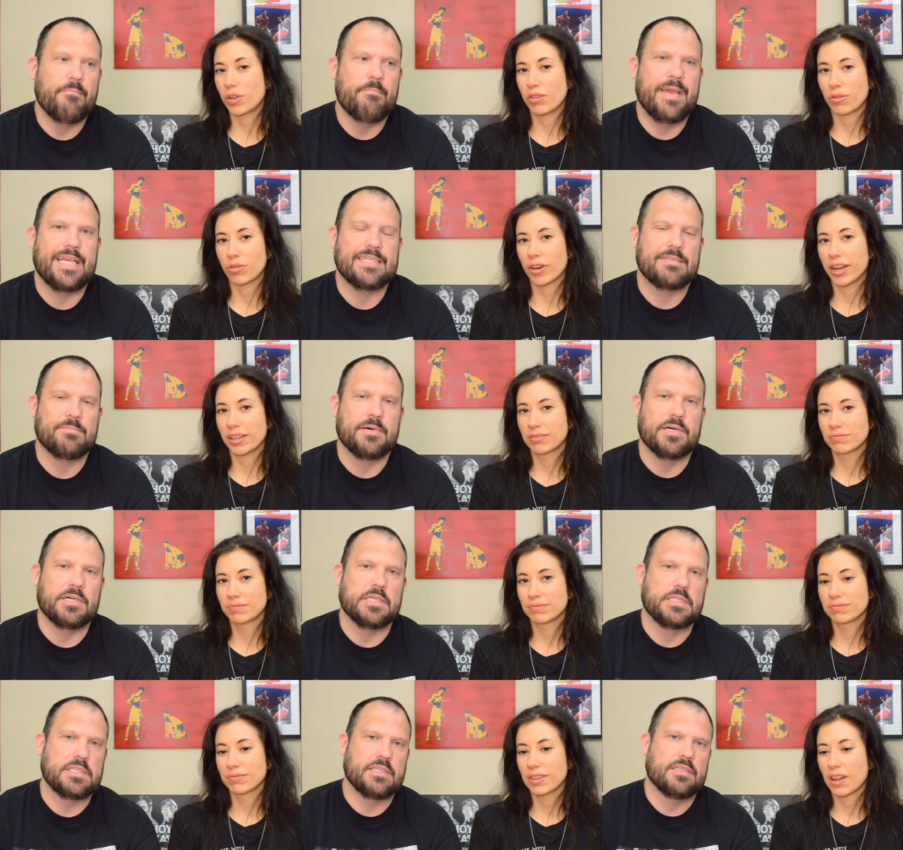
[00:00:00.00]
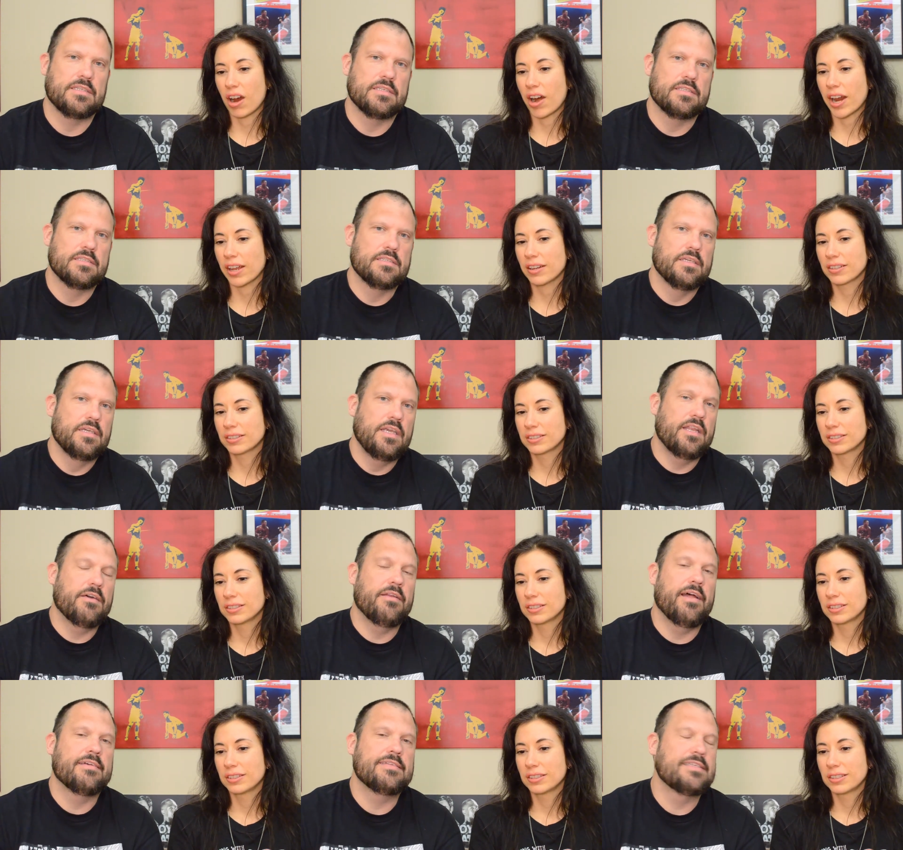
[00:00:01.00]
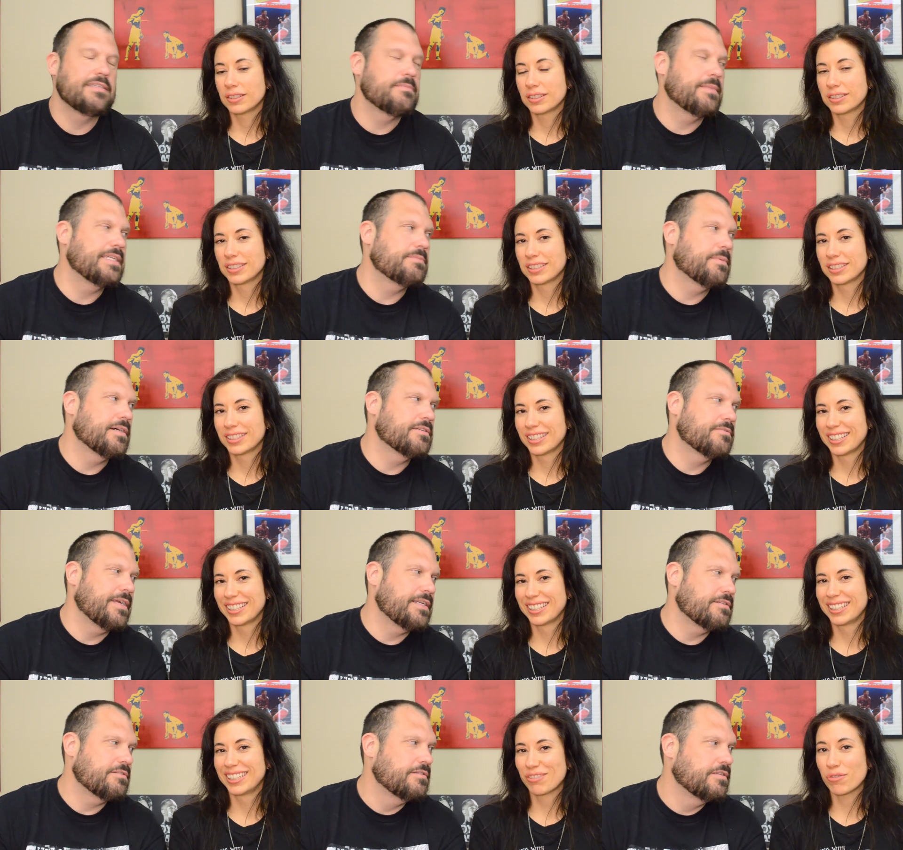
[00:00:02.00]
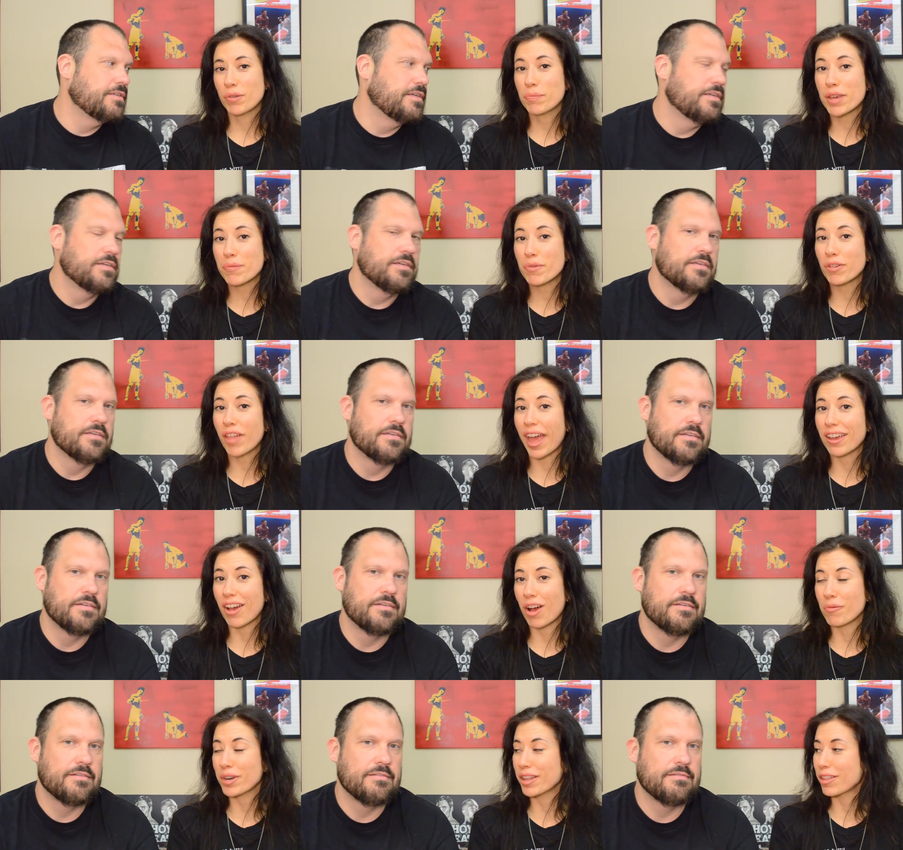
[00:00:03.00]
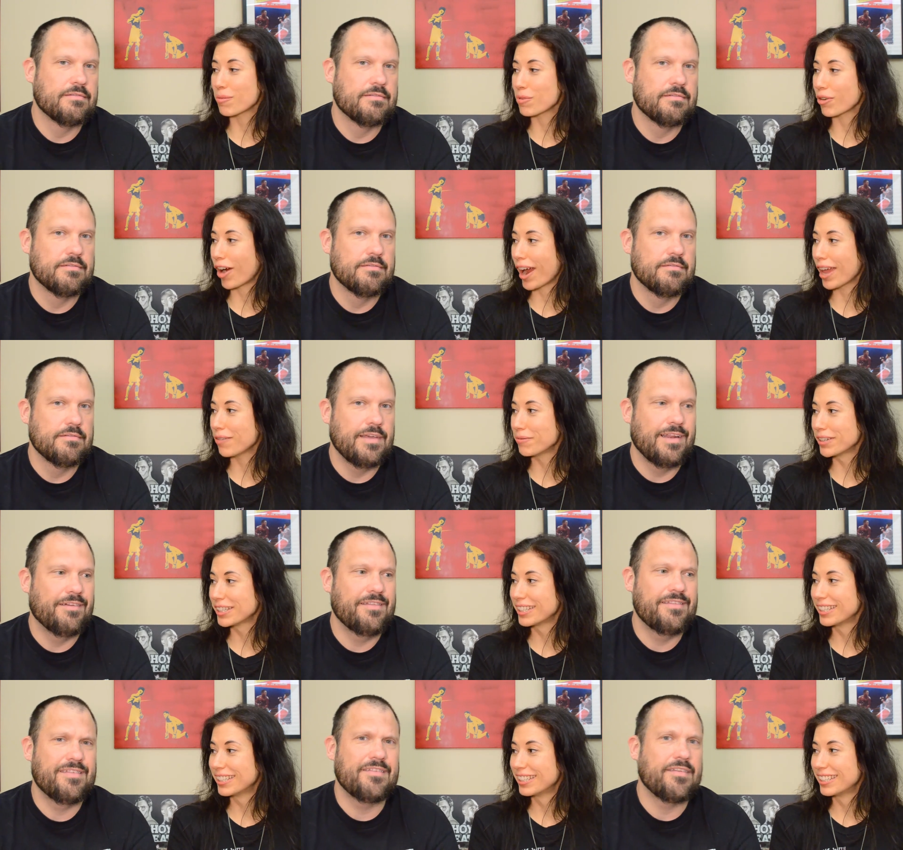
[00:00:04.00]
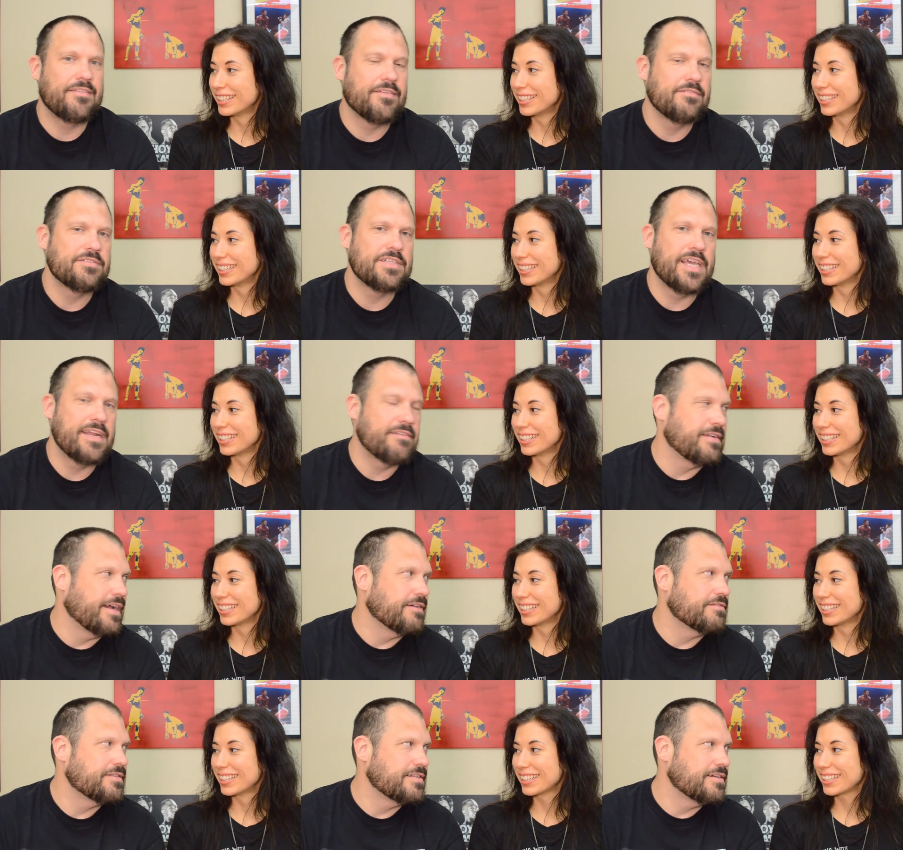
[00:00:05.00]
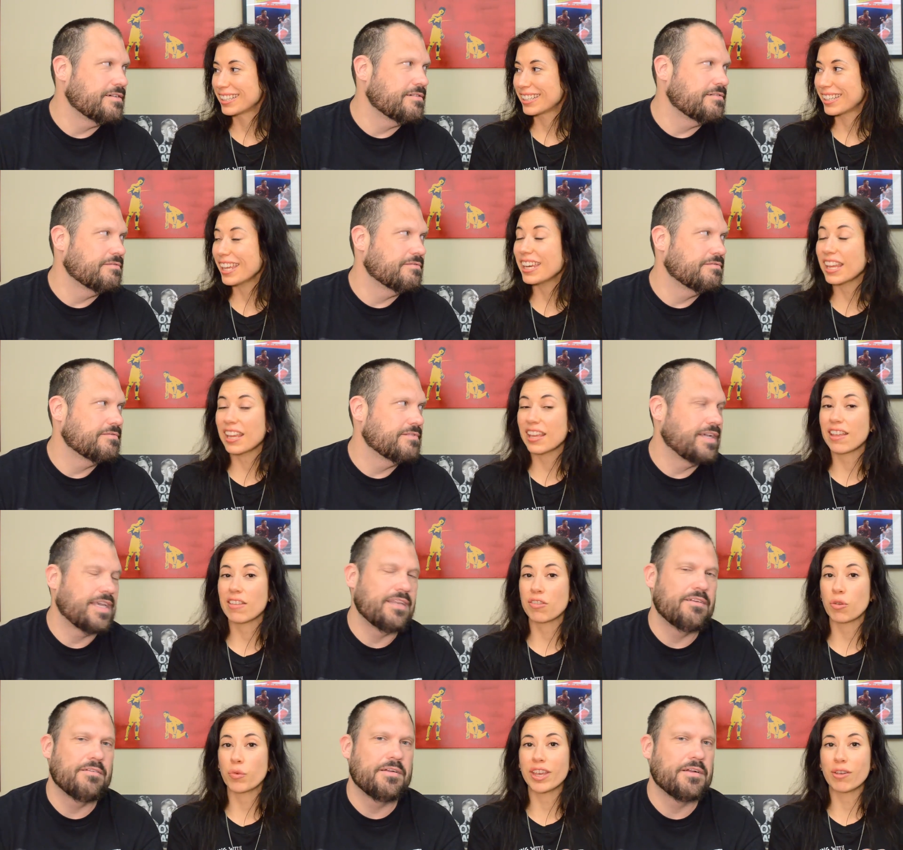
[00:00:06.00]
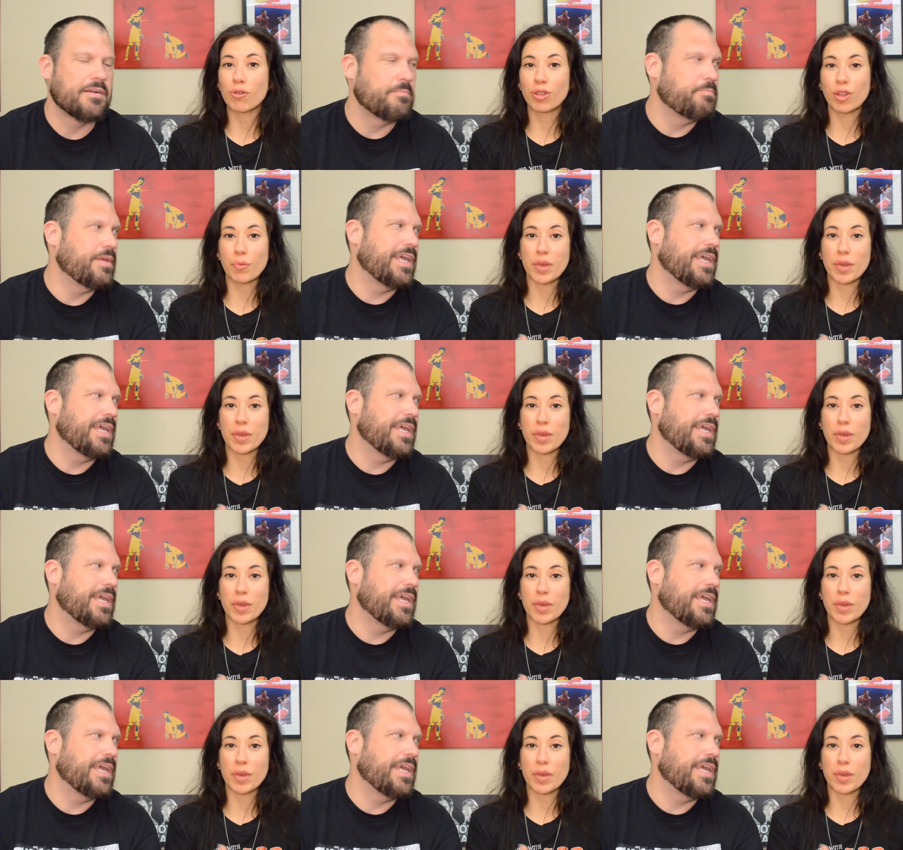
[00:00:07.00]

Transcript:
Speaker 1: Amazeballs. All right.
Speaker 2: You know what else is Amazeballs, Rachel?
Speaker 1: When people like, comment, and subscribe.
Speaker 2: You know, this is its own channel now, so
Speaker 1: it is. No so we used to